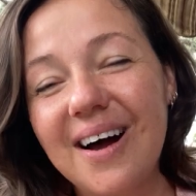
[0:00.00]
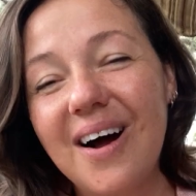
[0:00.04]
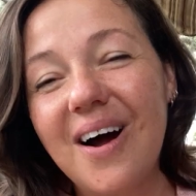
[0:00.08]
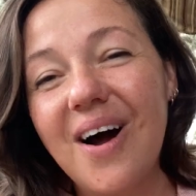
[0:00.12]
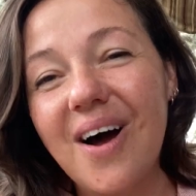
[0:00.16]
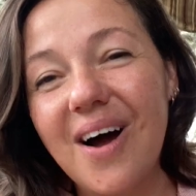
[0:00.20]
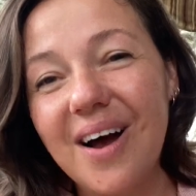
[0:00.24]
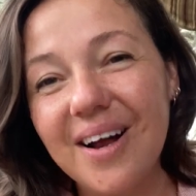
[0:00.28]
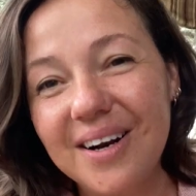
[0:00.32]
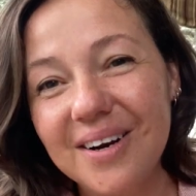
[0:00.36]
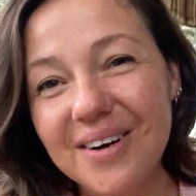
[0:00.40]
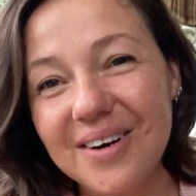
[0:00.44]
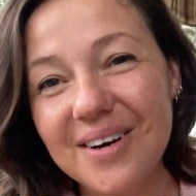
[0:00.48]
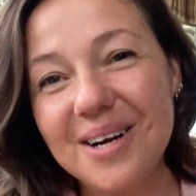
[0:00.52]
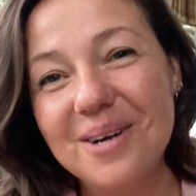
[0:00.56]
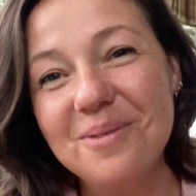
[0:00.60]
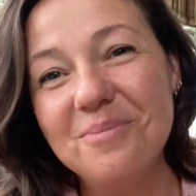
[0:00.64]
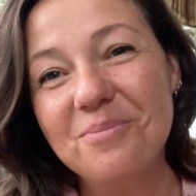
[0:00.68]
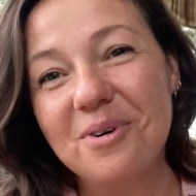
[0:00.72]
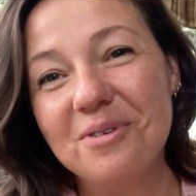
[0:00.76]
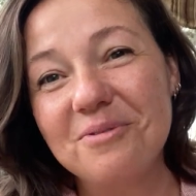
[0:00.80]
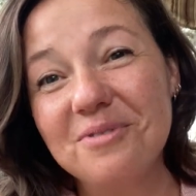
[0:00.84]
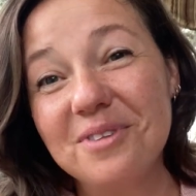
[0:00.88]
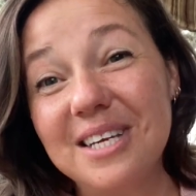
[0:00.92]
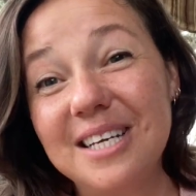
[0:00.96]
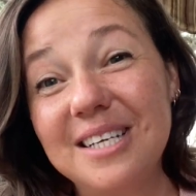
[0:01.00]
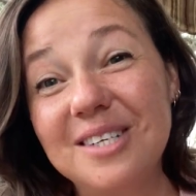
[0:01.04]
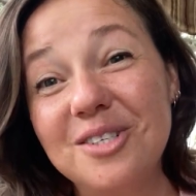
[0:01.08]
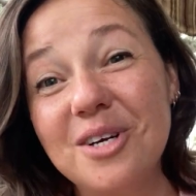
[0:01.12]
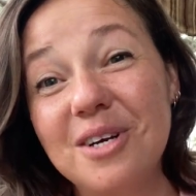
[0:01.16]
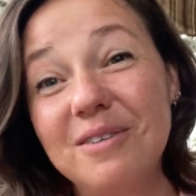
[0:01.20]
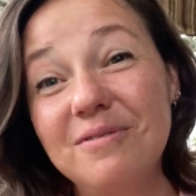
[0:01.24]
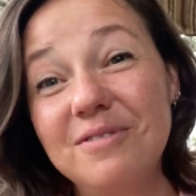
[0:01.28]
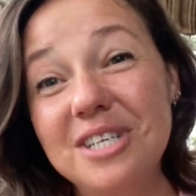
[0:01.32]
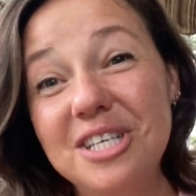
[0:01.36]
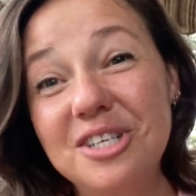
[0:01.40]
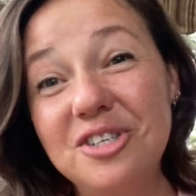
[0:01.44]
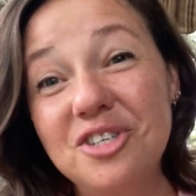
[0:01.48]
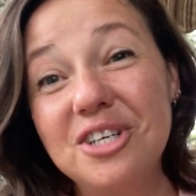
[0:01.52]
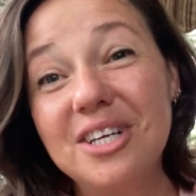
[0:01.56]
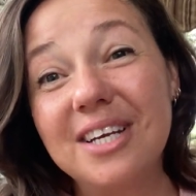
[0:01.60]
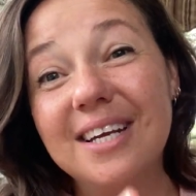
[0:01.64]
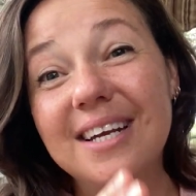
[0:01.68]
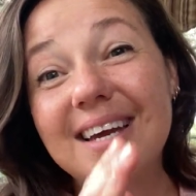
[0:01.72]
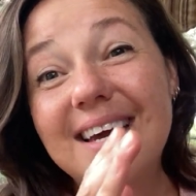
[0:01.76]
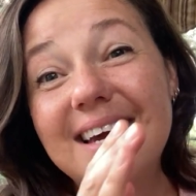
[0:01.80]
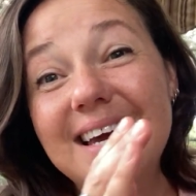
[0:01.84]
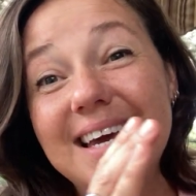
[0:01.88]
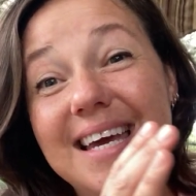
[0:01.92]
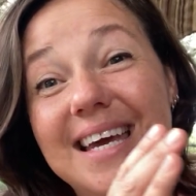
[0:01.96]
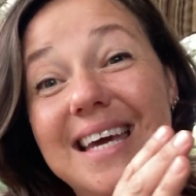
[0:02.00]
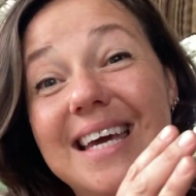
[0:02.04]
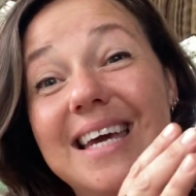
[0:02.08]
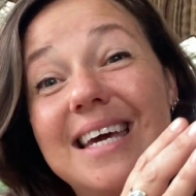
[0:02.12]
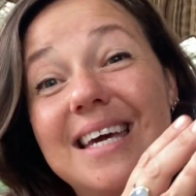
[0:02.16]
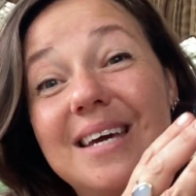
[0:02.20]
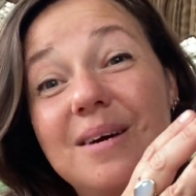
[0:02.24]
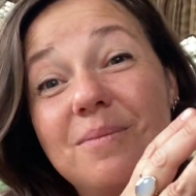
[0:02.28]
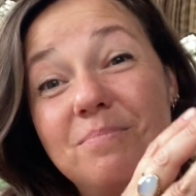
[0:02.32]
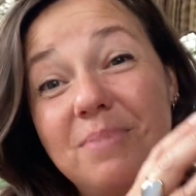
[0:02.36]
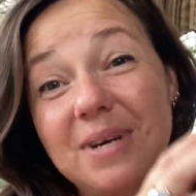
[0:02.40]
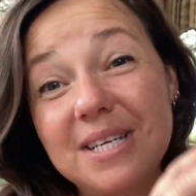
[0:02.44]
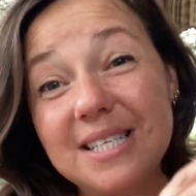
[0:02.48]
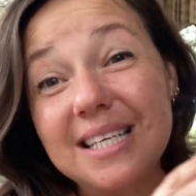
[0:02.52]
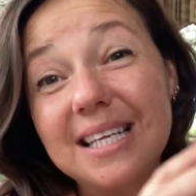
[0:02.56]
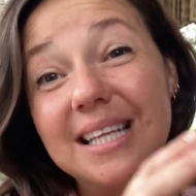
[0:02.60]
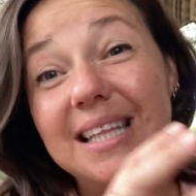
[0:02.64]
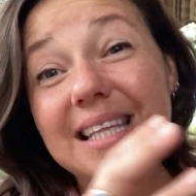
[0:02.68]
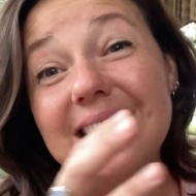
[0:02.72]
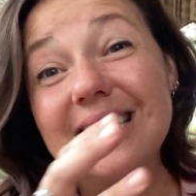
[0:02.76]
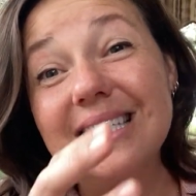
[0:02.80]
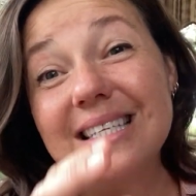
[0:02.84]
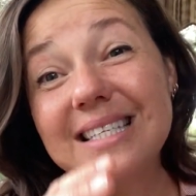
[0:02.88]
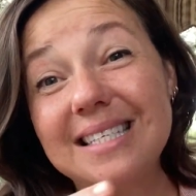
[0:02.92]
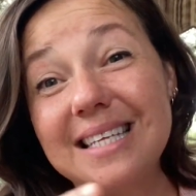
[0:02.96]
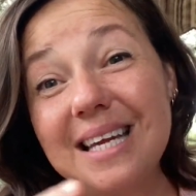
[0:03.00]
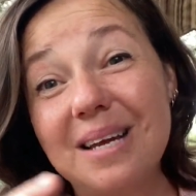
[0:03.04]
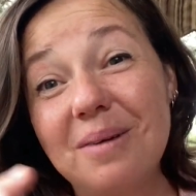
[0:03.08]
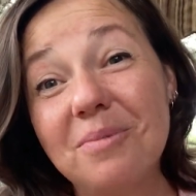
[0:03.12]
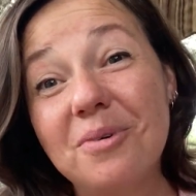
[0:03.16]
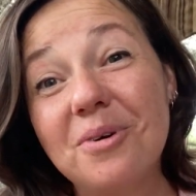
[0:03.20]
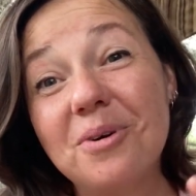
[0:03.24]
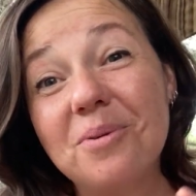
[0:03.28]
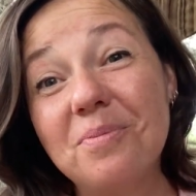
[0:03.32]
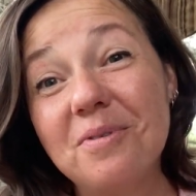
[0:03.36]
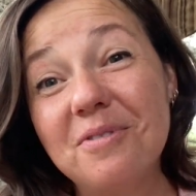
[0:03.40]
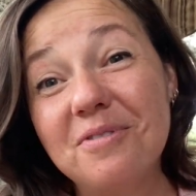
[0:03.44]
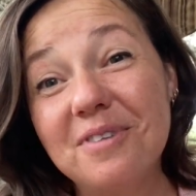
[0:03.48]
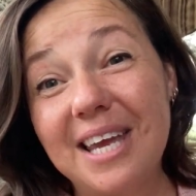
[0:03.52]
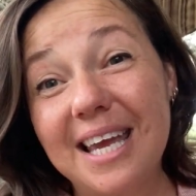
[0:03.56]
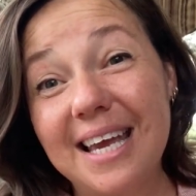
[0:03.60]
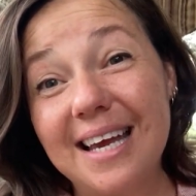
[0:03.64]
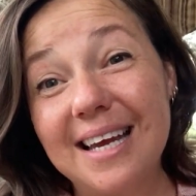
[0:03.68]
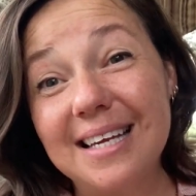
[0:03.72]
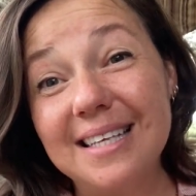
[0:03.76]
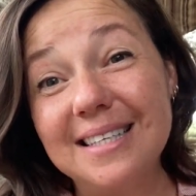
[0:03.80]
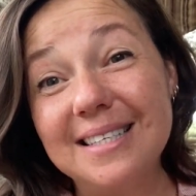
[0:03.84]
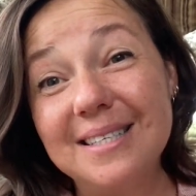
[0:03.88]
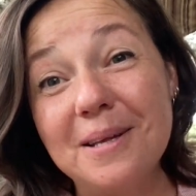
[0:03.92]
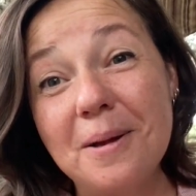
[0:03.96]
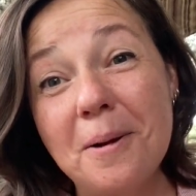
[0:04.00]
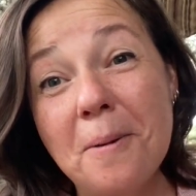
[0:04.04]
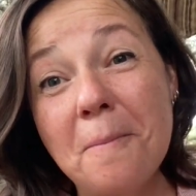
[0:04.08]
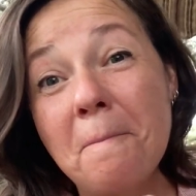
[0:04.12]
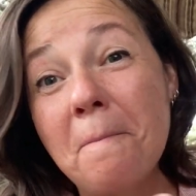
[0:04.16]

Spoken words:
the honor and privilege of teaching basically the same group of kids